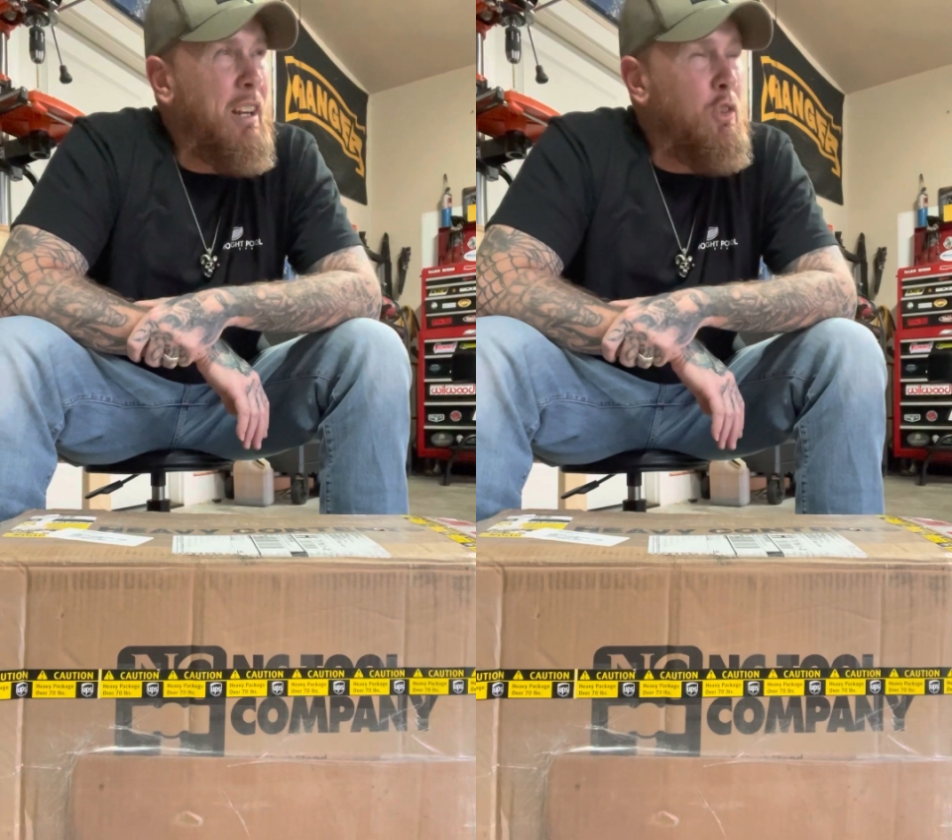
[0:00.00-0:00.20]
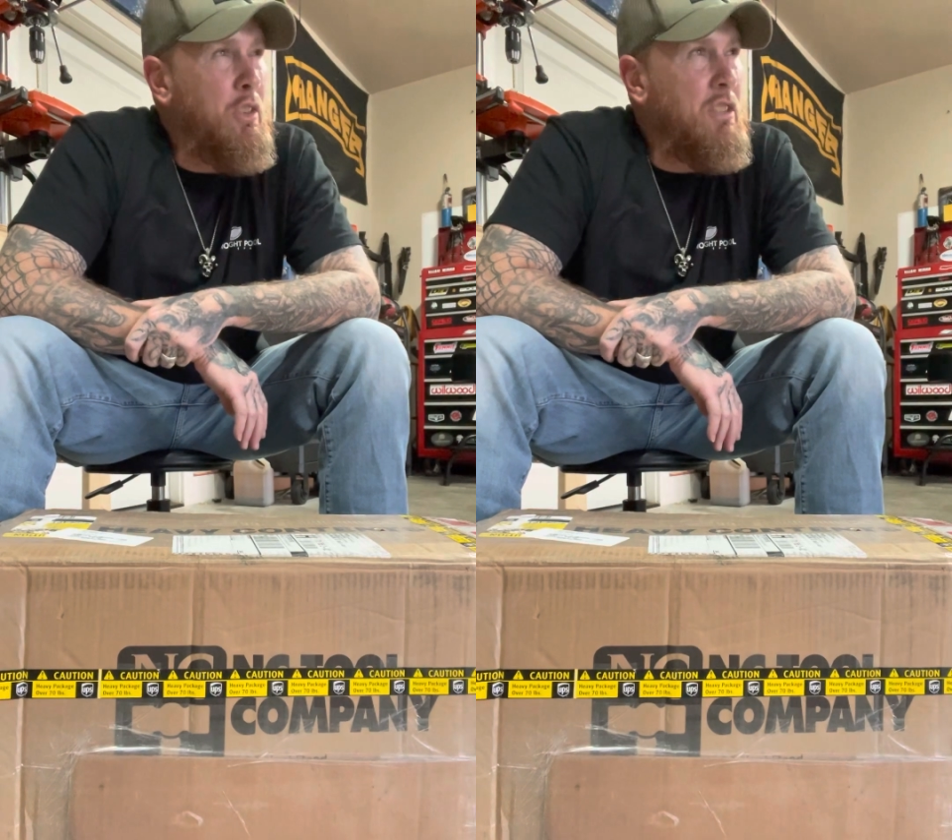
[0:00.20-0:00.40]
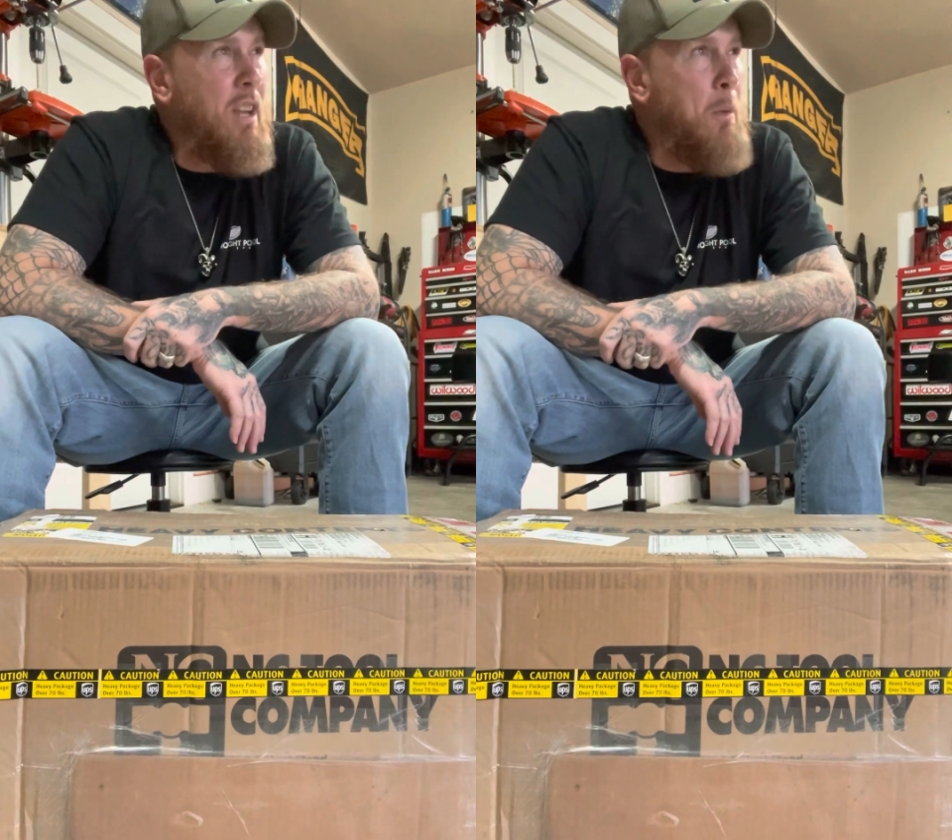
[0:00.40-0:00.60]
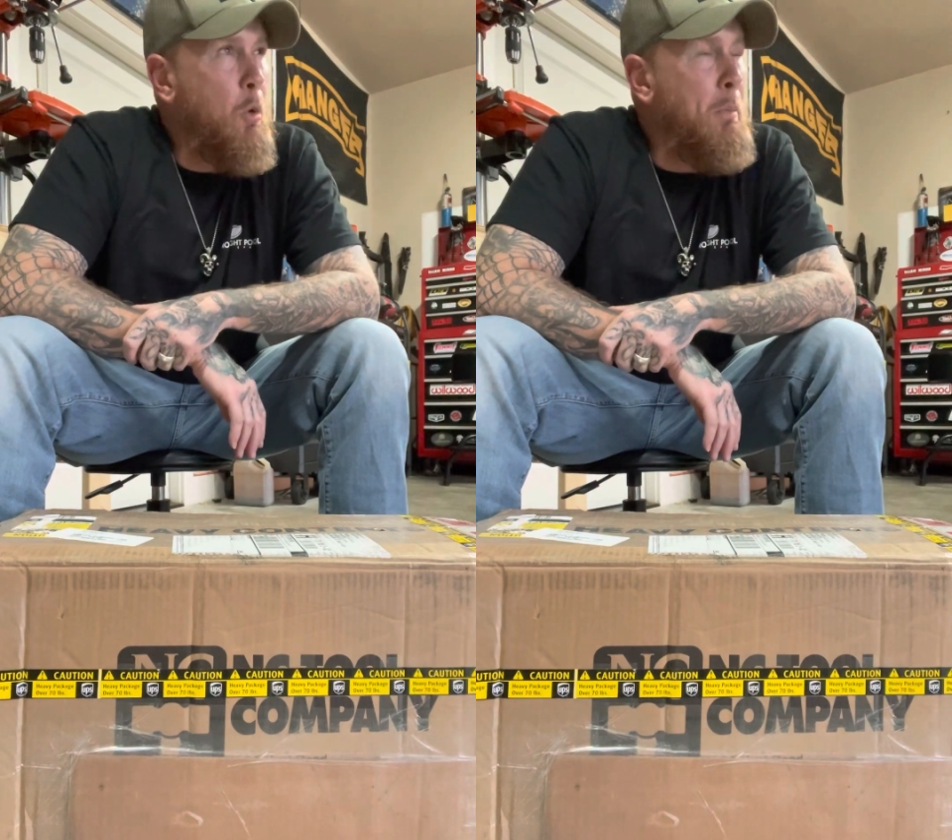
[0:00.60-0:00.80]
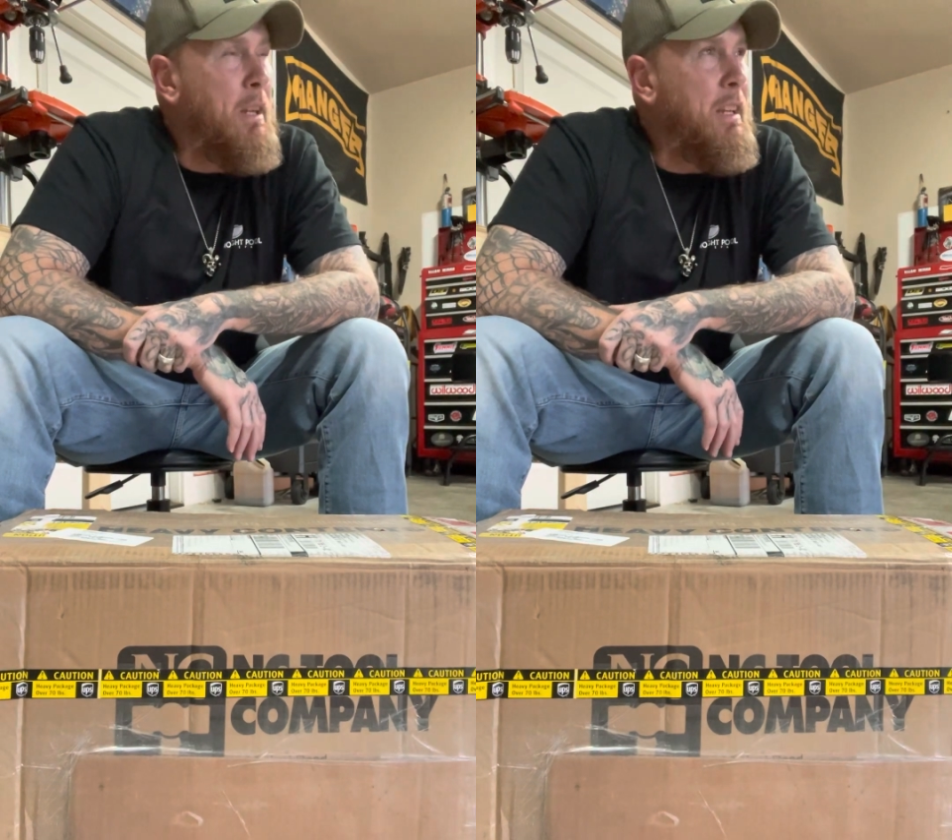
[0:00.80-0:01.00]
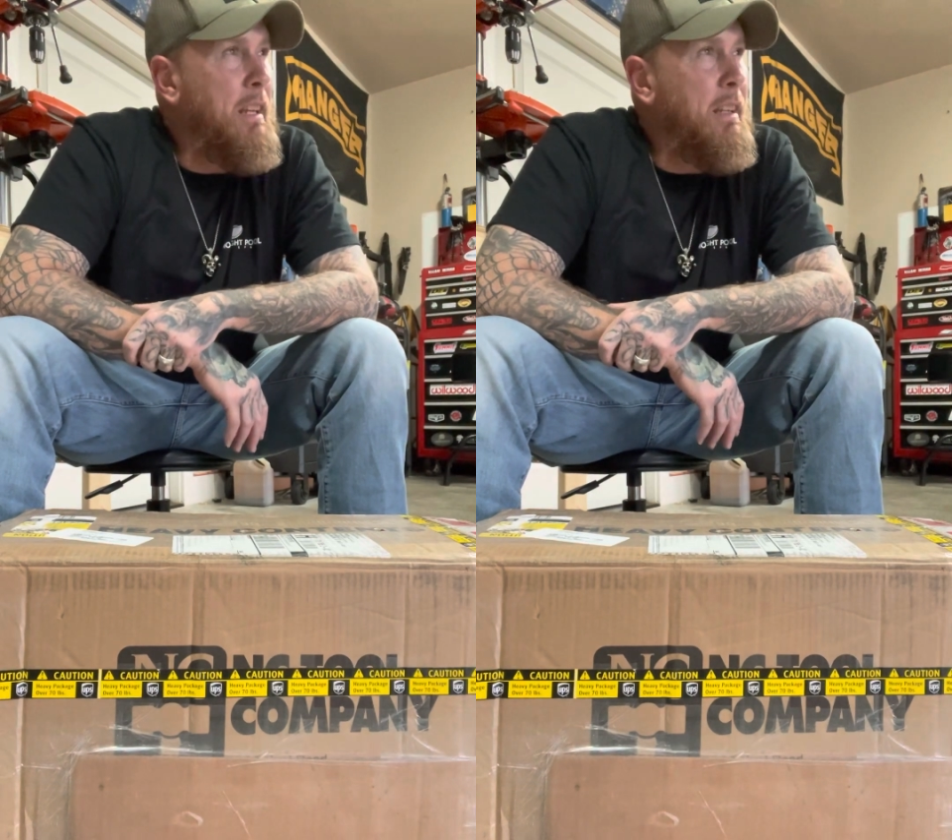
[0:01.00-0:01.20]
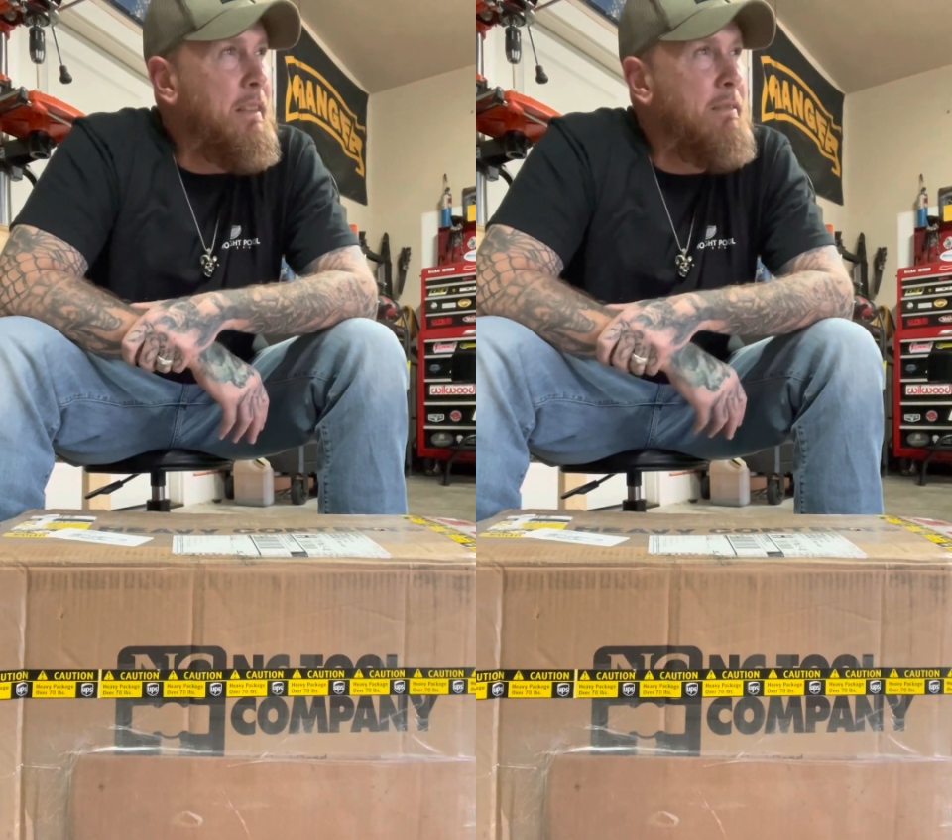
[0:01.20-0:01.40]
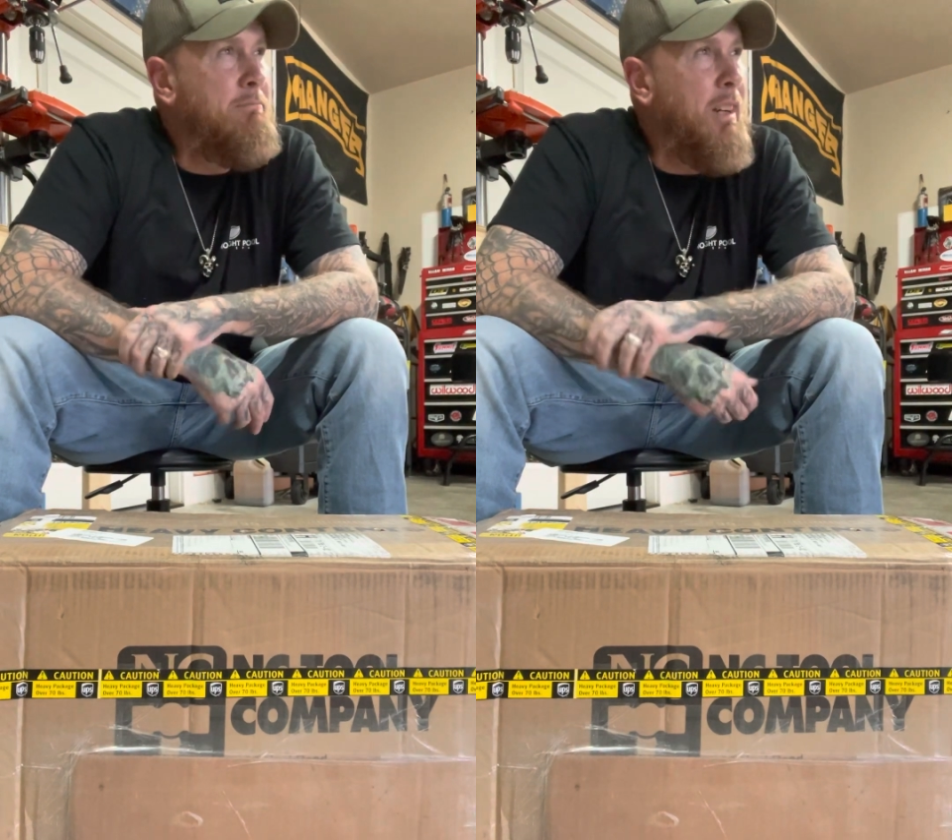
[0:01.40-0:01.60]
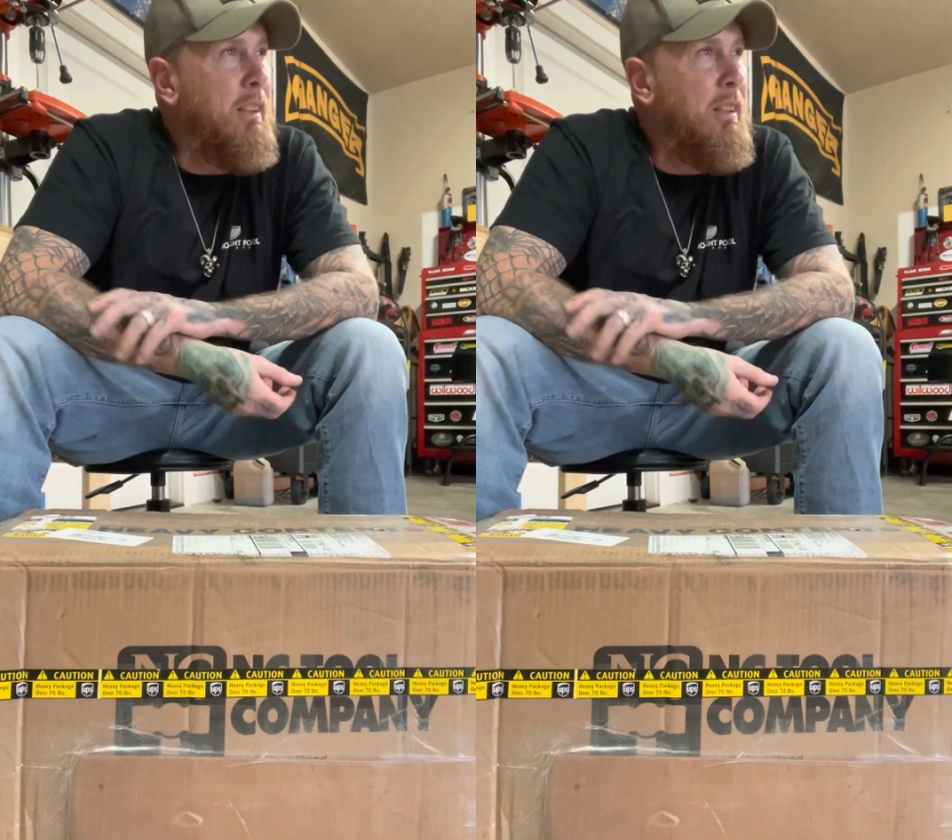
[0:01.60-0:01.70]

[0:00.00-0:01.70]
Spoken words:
it on a Cyber Monday